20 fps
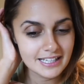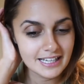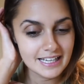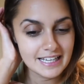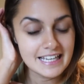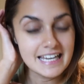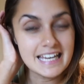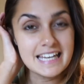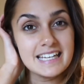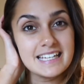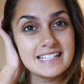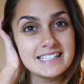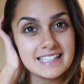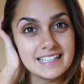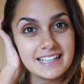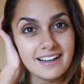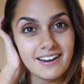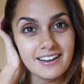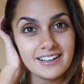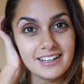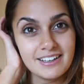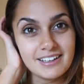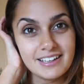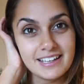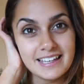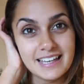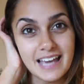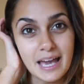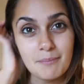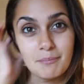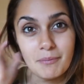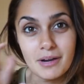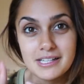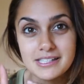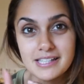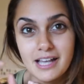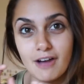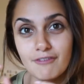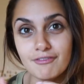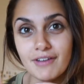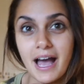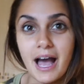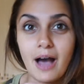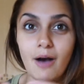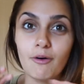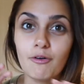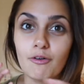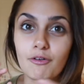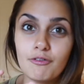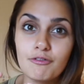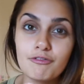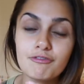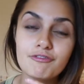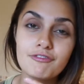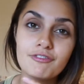needed to kind of get myself out of